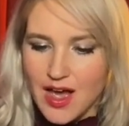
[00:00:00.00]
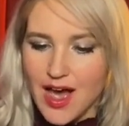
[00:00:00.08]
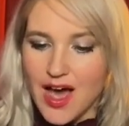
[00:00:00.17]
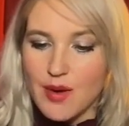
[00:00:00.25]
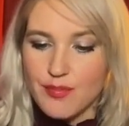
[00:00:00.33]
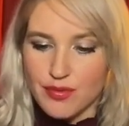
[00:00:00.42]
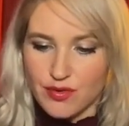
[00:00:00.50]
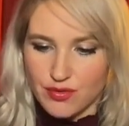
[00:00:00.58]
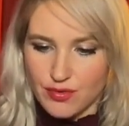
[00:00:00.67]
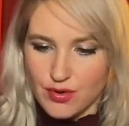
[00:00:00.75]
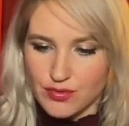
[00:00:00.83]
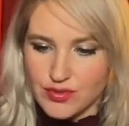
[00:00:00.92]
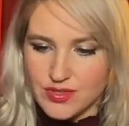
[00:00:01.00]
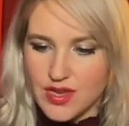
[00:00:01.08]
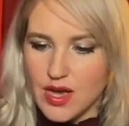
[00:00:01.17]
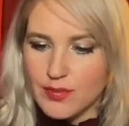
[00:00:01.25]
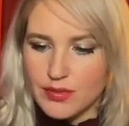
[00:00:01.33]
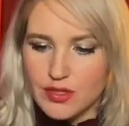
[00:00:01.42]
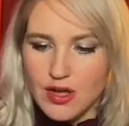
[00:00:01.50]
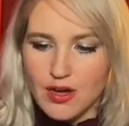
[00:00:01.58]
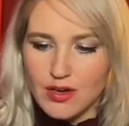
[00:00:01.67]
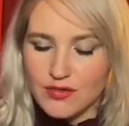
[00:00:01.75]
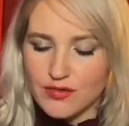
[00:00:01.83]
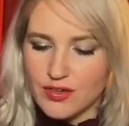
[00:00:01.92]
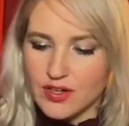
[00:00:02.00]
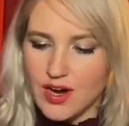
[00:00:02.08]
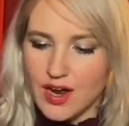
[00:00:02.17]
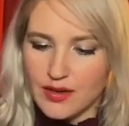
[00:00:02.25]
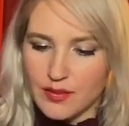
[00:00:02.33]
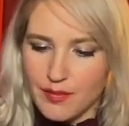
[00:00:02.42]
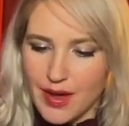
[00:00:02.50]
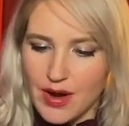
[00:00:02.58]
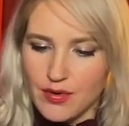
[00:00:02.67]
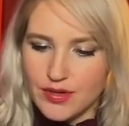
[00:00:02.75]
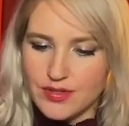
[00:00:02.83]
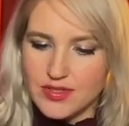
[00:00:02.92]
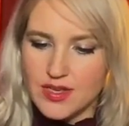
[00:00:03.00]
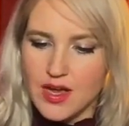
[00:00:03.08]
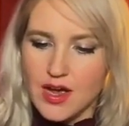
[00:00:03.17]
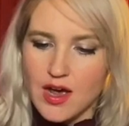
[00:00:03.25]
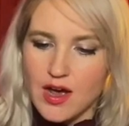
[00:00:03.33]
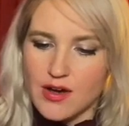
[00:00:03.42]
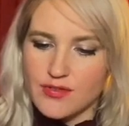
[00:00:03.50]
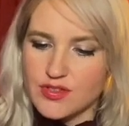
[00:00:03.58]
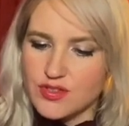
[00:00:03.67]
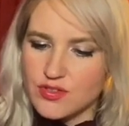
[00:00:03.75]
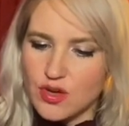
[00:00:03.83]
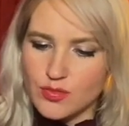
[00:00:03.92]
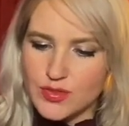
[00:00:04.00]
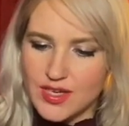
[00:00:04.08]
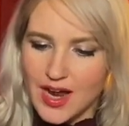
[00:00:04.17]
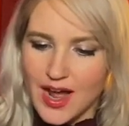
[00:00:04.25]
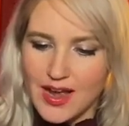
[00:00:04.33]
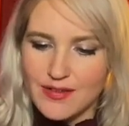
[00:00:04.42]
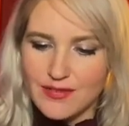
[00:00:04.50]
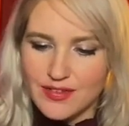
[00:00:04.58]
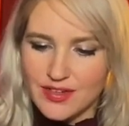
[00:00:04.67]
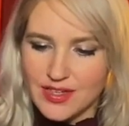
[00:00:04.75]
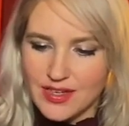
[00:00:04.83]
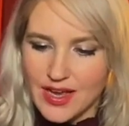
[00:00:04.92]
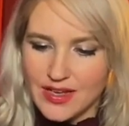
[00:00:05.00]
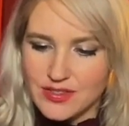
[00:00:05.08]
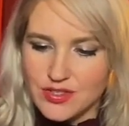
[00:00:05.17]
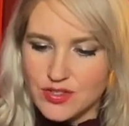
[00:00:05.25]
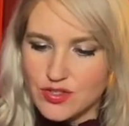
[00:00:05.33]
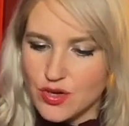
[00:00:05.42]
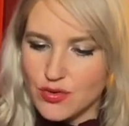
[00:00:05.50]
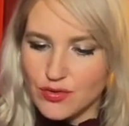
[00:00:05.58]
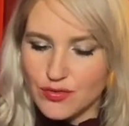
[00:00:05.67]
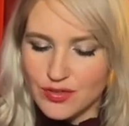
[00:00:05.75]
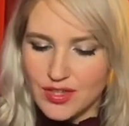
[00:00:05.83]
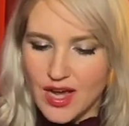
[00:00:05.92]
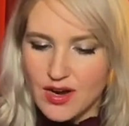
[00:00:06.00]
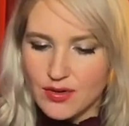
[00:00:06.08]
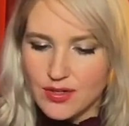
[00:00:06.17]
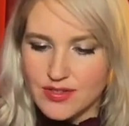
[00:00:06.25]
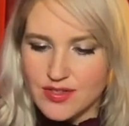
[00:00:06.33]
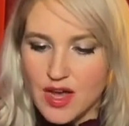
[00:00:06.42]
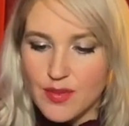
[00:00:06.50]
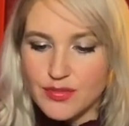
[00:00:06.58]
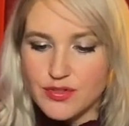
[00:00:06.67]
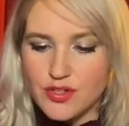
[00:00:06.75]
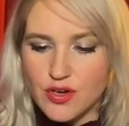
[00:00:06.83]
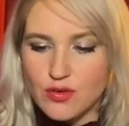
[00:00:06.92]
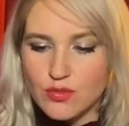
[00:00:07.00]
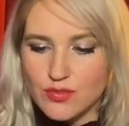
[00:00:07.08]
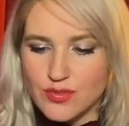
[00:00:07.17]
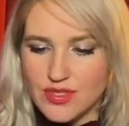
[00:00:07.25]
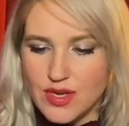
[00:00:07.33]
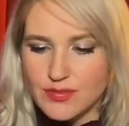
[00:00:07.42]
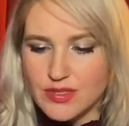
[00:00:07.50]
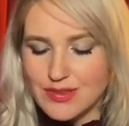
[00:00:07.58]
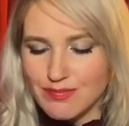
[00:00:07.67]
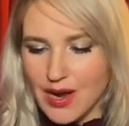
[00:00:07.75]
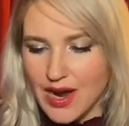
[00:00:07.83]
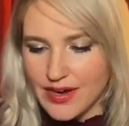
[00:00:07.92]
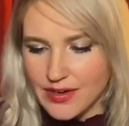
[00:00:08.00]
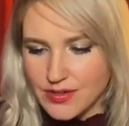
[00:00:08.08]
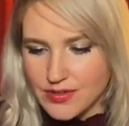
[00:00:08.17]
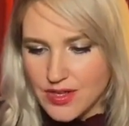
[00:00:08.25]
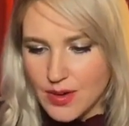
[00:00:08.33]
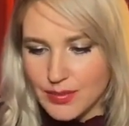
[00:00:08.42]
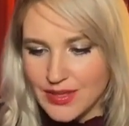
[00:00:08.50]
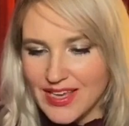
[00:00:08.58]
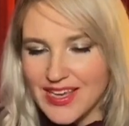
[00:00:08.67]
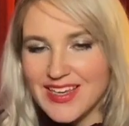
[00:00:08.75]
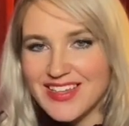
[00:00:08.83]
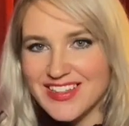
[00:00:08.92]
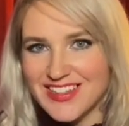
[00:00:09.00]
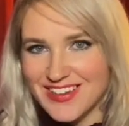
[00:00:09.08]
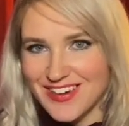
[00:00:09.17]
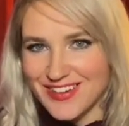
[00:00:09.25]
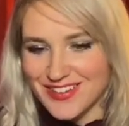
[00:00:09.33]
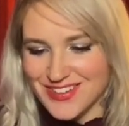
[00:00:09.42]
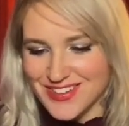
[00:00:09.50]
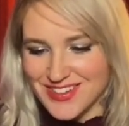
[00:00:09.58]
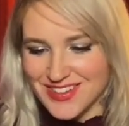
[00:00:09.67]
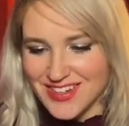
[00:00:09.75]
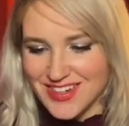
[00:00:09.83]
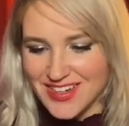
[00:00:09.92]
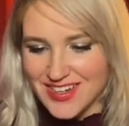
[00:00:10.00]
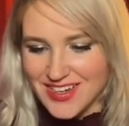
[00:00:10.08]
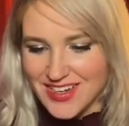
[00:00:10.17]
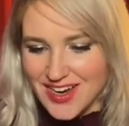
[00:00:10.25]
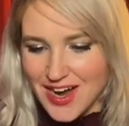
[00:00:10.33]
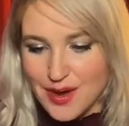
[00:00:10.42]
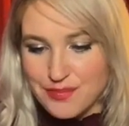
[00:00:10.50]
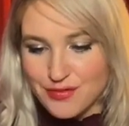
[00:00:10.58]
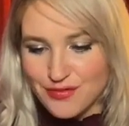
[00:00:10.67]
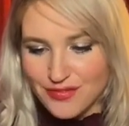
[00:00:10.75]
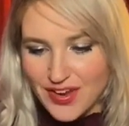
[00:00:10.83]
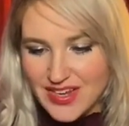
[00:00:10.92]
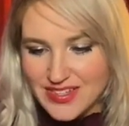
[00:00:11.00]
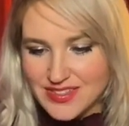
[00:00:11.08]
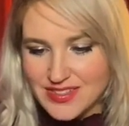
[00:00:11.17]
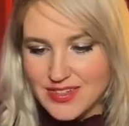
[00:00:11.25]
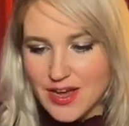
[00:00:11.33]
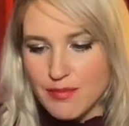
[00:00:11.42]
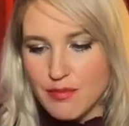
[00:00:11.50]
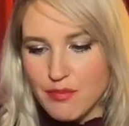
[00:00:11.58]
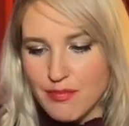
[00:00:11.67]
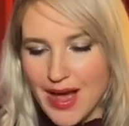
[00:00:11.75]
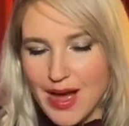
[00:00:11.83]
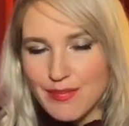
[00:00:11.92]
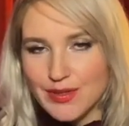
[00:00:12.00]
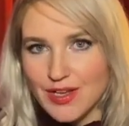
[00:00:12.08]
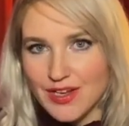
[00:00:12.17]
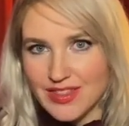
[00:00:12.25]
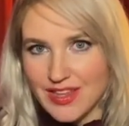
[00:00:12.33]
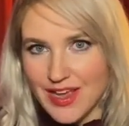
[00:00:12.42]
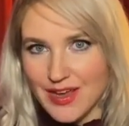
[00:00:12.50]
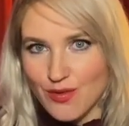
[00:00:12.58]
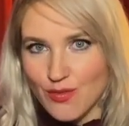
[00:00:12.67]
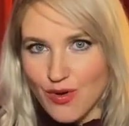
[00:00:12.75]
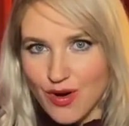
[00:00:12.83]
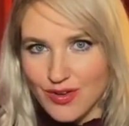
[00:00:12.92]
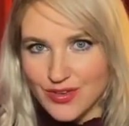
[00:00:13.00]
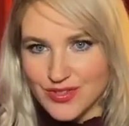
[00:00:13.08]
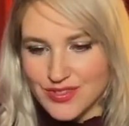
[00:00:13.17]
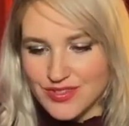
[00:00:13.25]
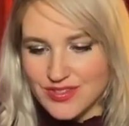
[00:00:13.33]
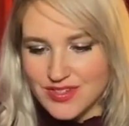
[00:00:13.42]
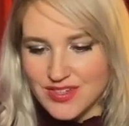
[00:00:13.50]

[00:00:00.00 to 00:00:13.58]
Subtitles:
up thrones, up long forgotten bowers, of sculpted ivory and stone flowers, up domes, up spires, up kingly halls, up fanes, up Babylon-like walls,